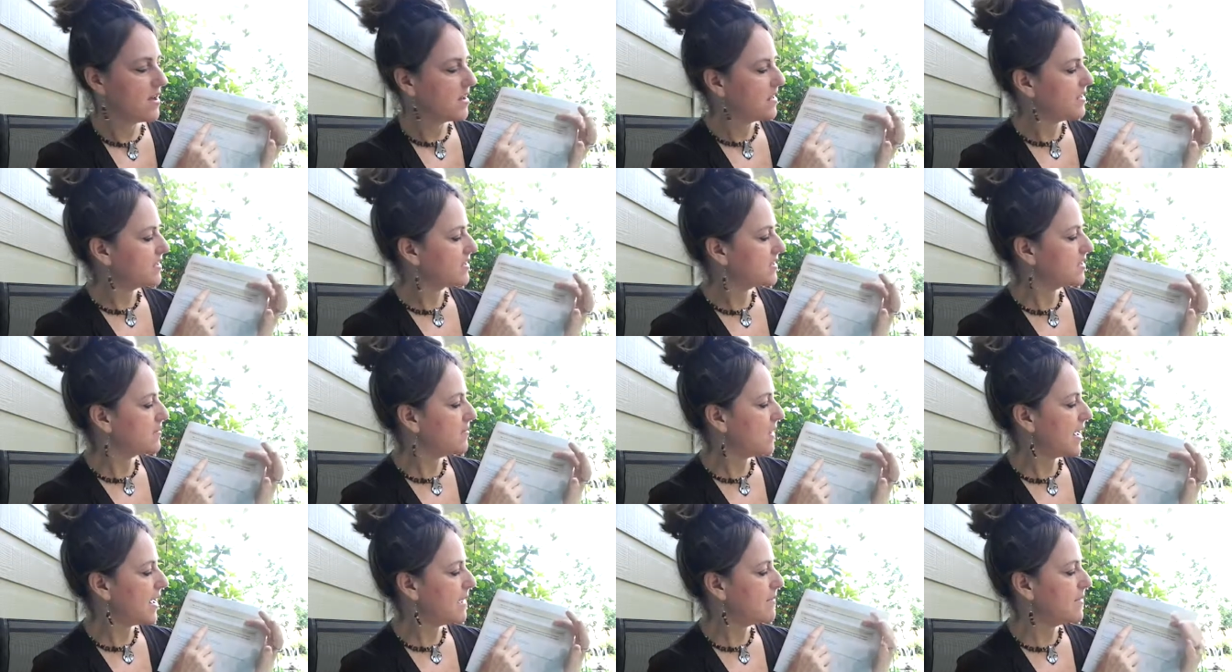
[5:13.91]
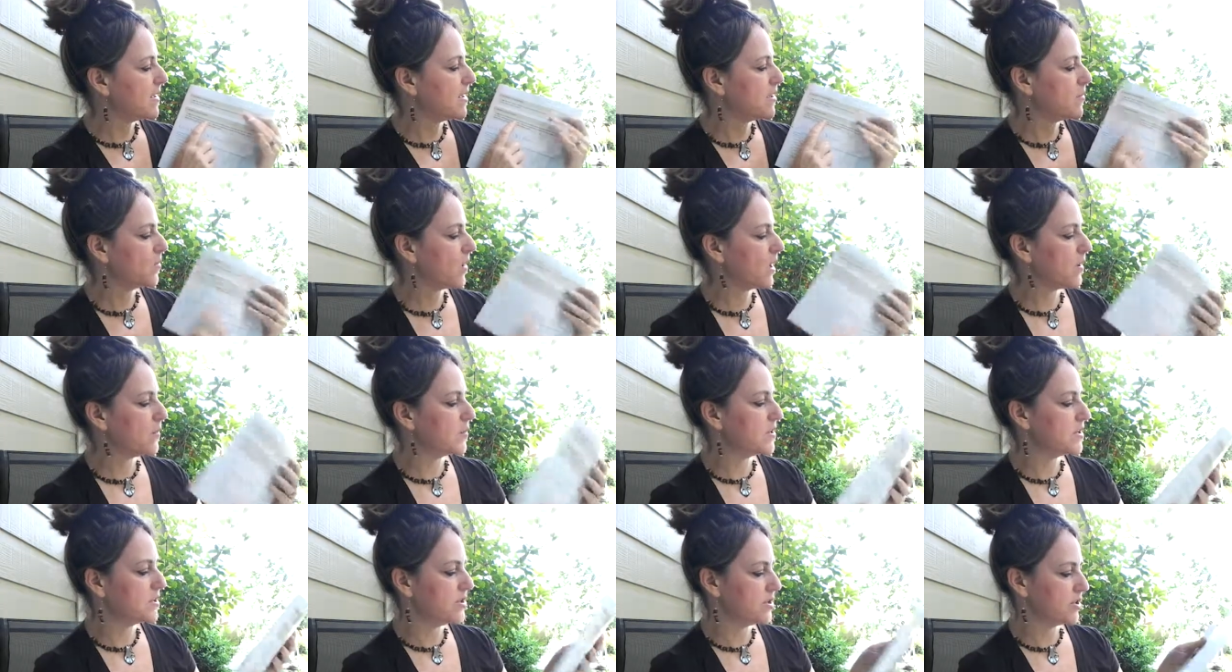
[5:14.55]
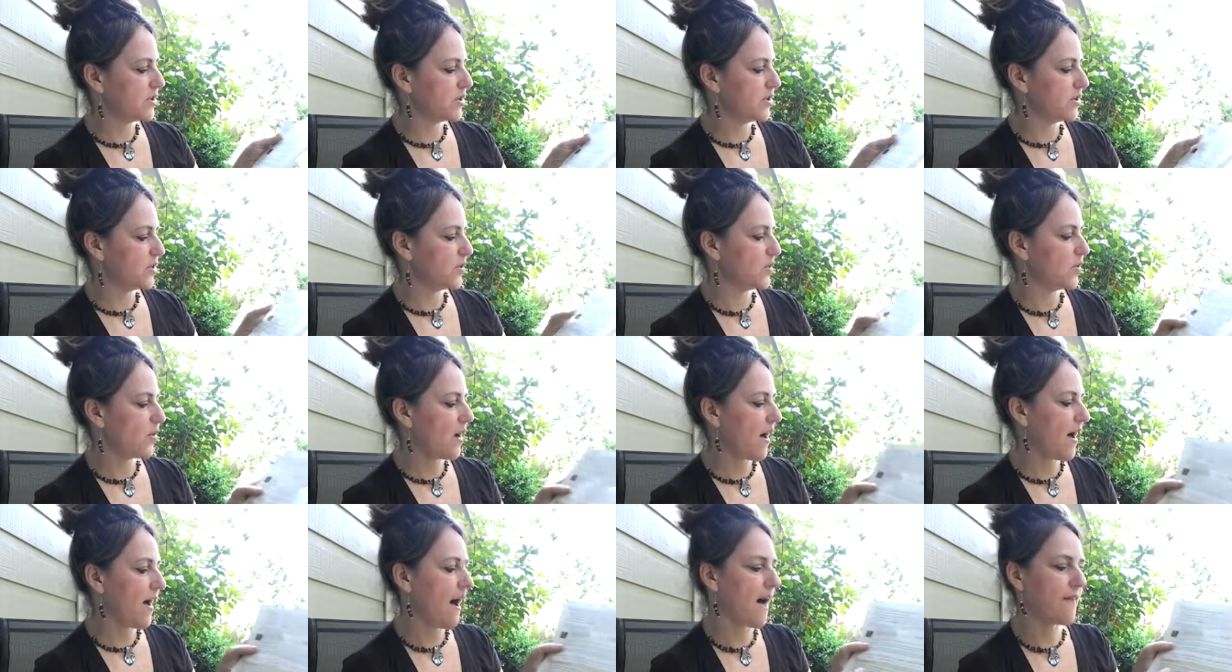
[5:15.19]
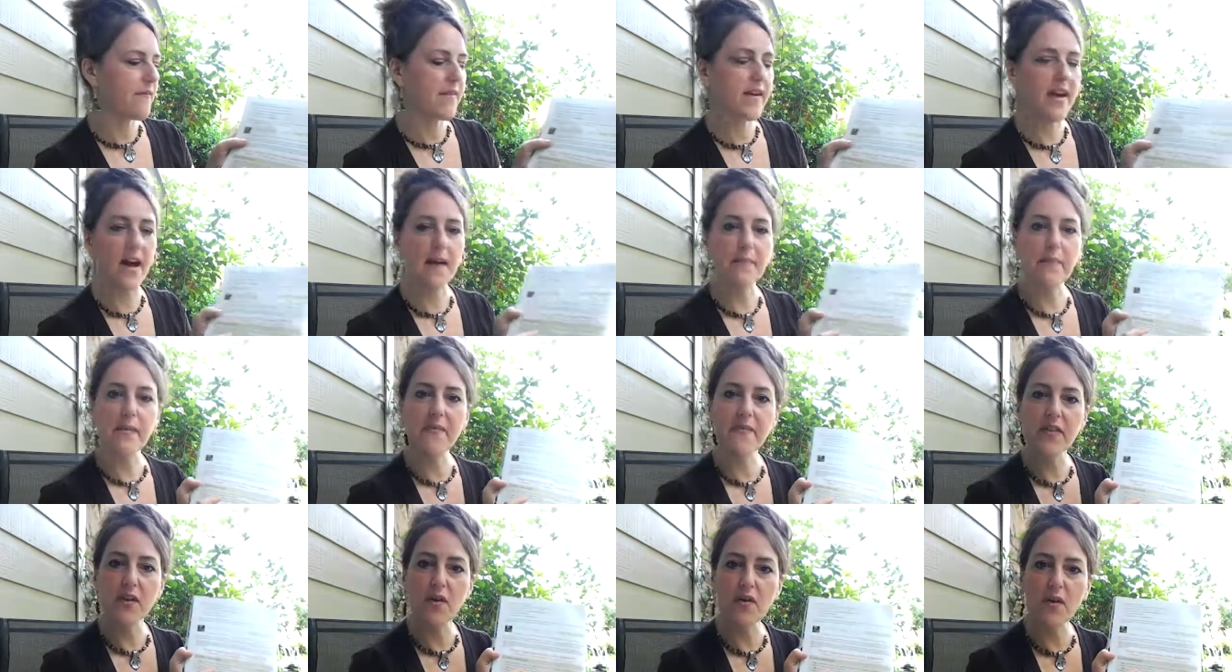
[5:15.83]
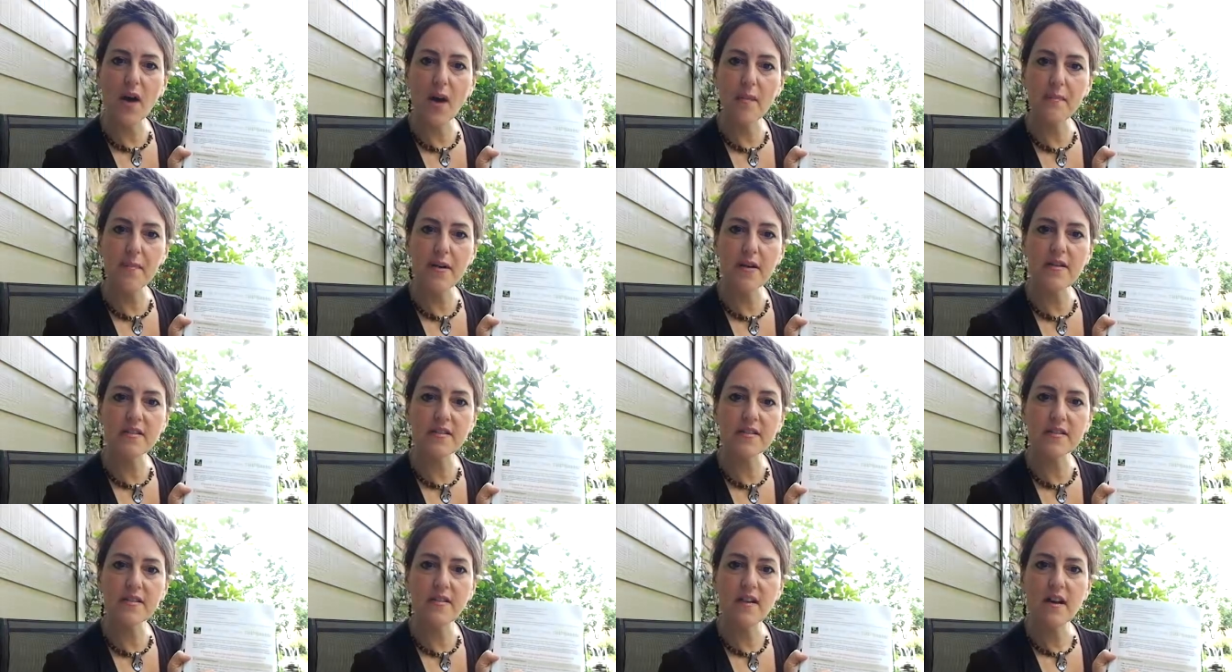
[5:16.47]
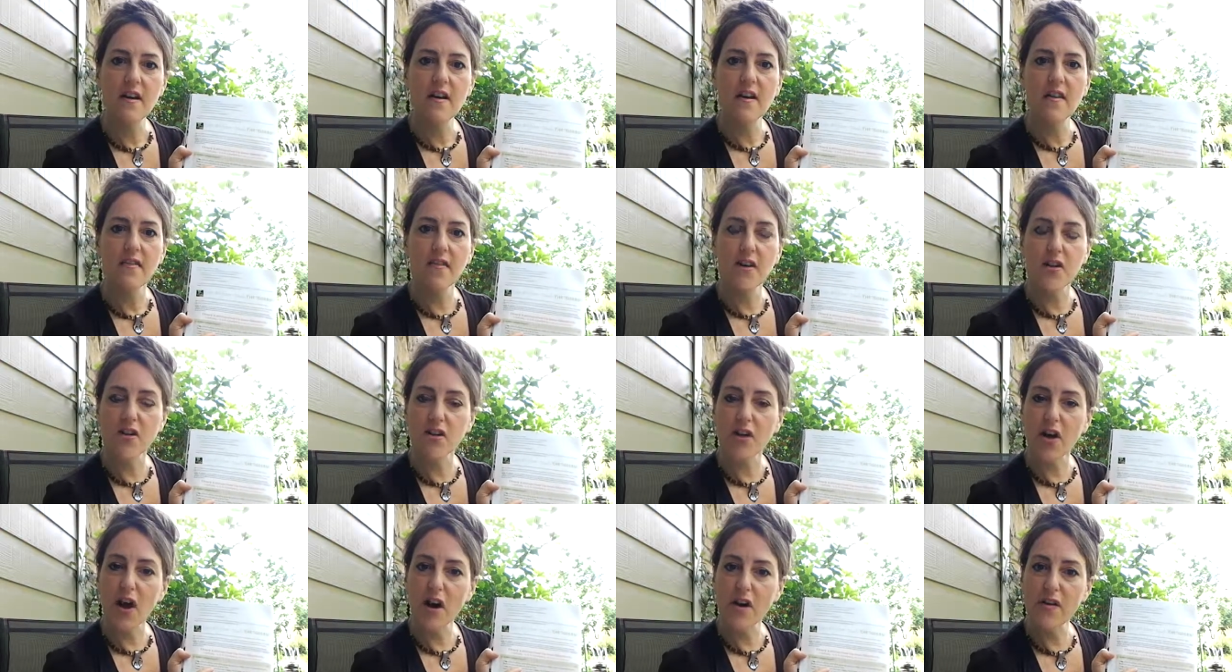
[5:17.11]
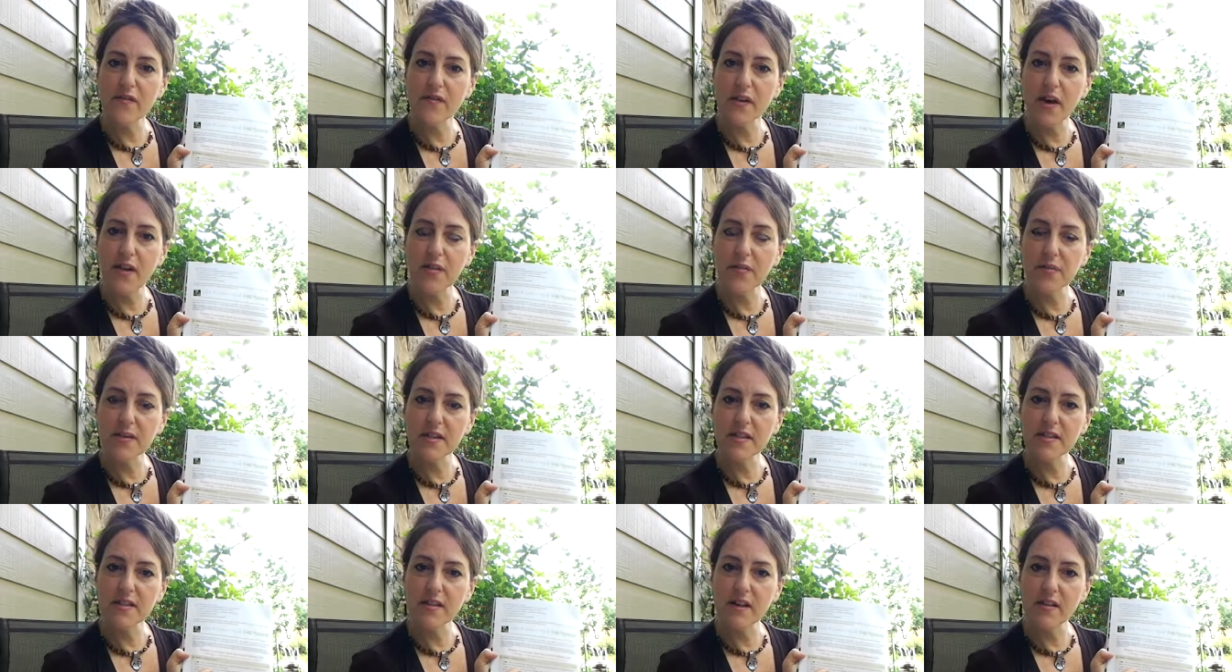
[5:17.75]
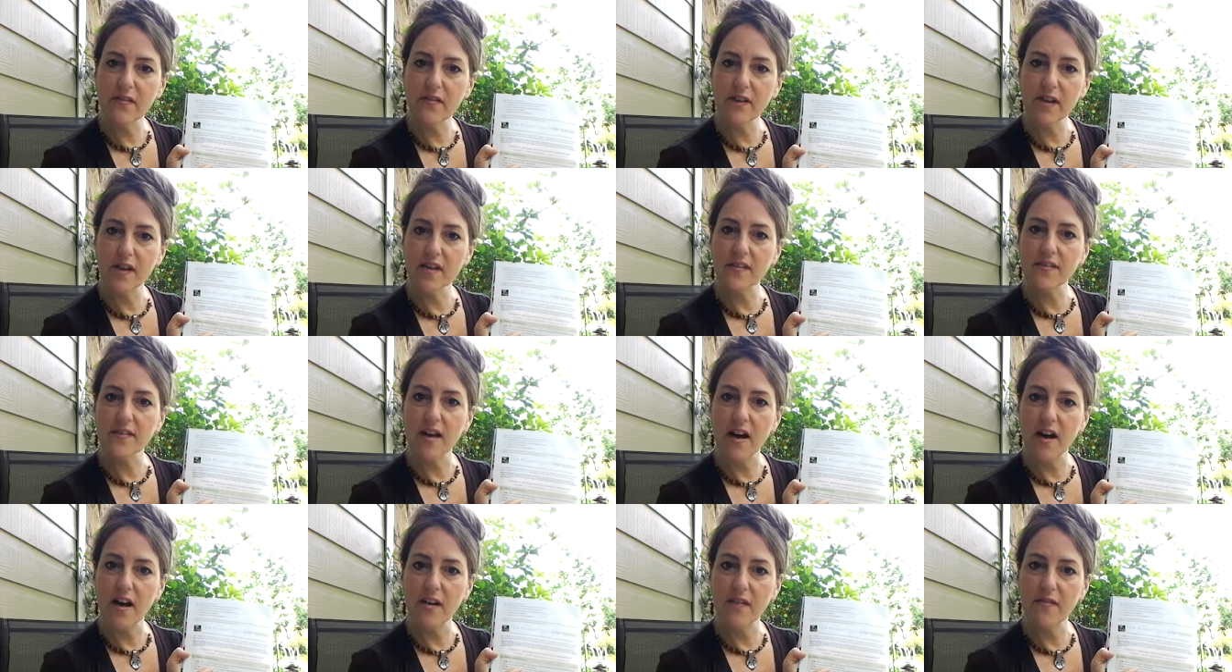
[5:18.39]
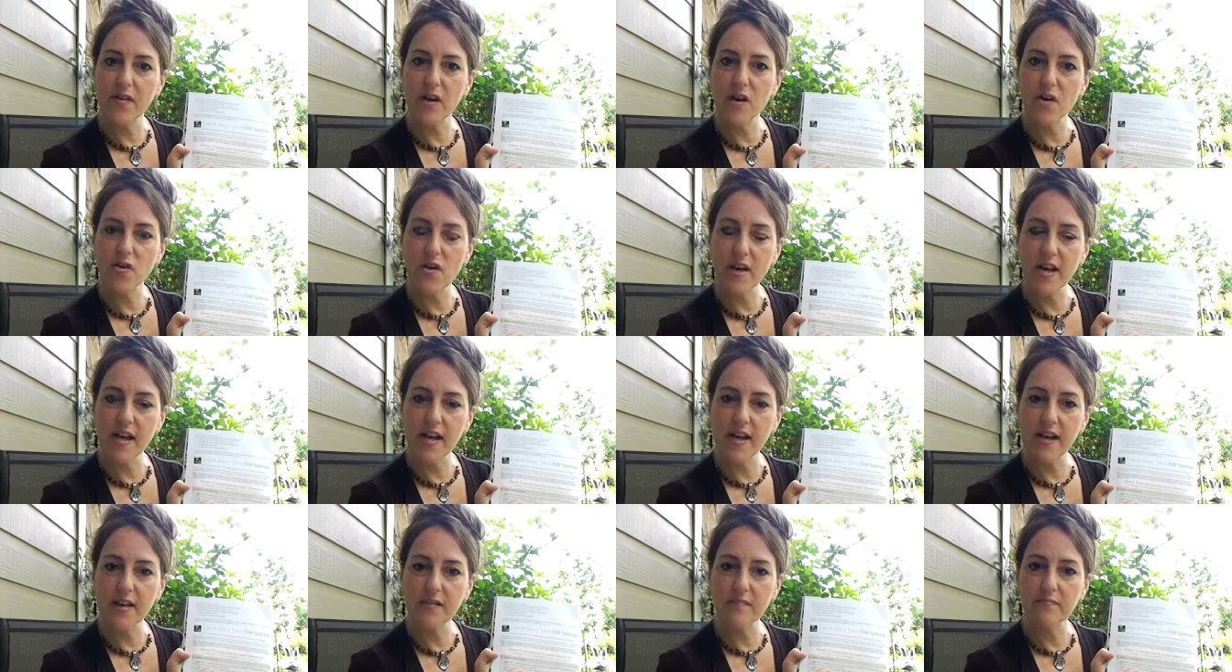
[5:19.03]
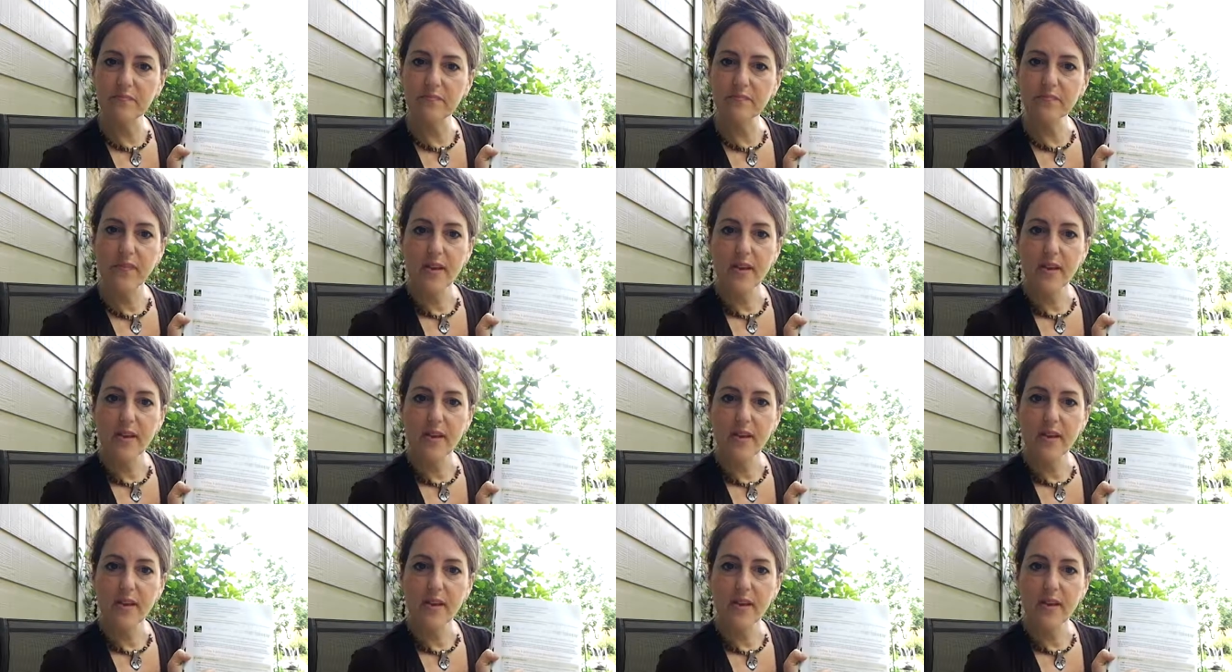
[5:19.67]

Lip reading: So maybe we would do a 1/2 cup of cucumbers. There you go. You've got 3 servings of a green.